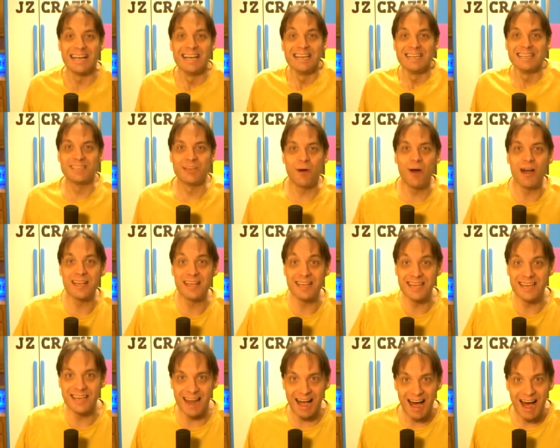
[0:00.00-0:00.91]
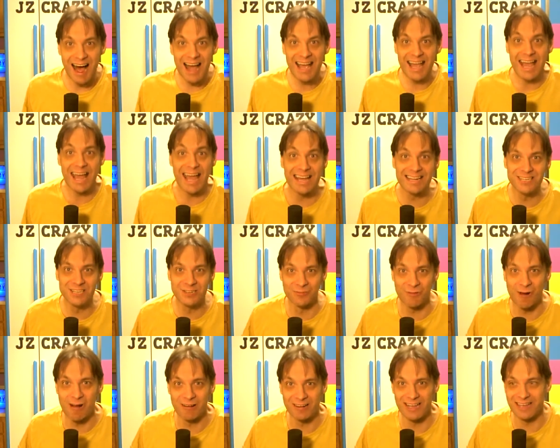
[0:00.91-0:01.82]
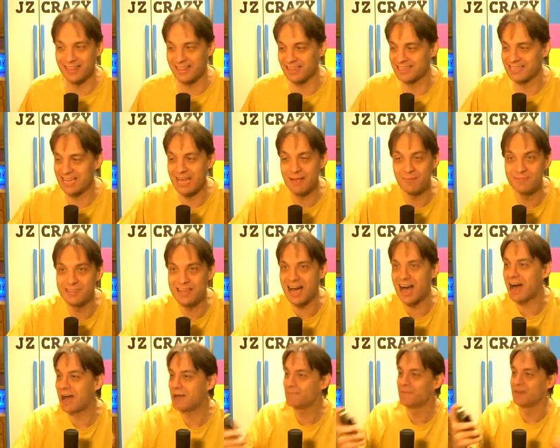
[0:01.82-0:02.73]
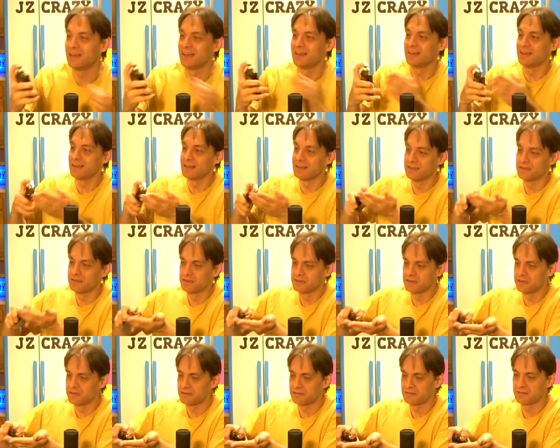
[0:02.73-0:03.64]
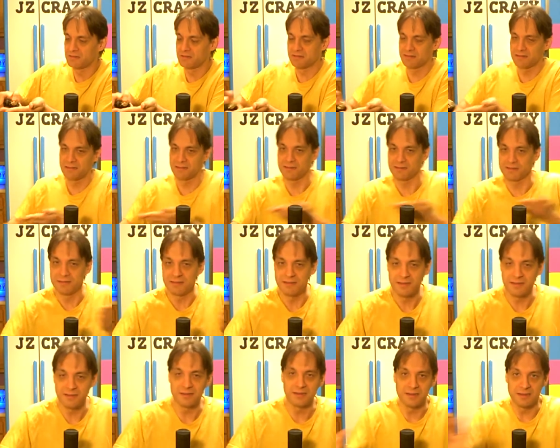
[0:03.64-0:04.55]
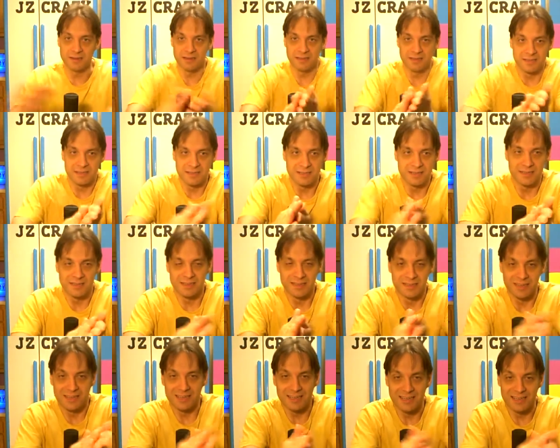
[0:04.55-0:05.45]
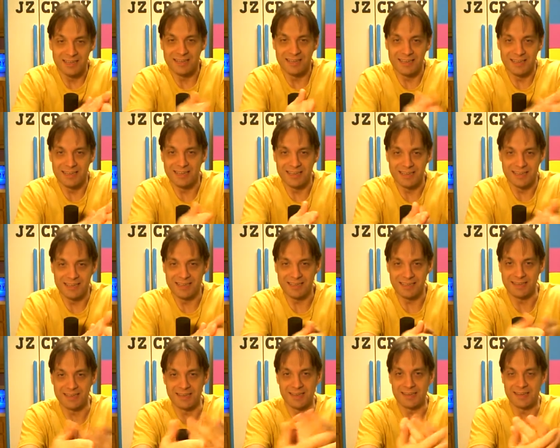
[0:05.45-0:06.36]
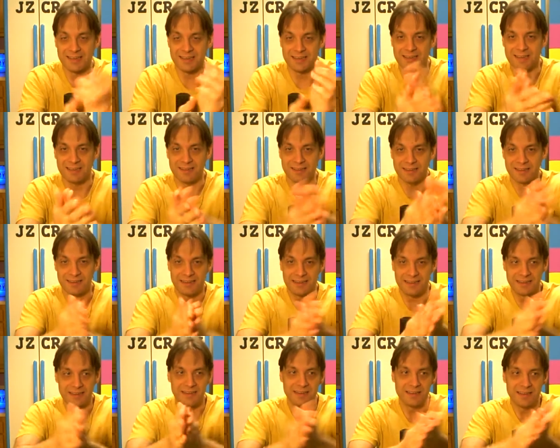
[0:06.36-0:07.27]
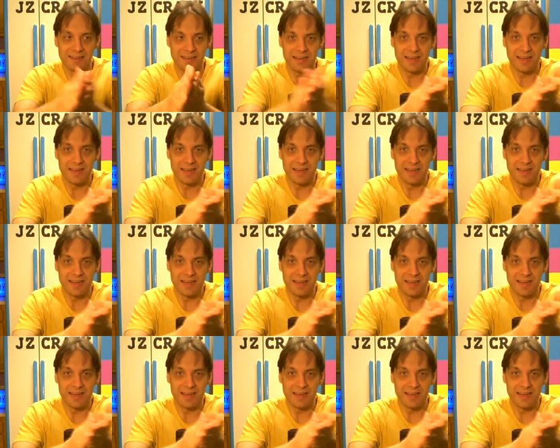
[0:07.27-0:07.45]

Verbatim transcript: so I can get high and drunk at the same time. Do you think you can get drunk through your skin?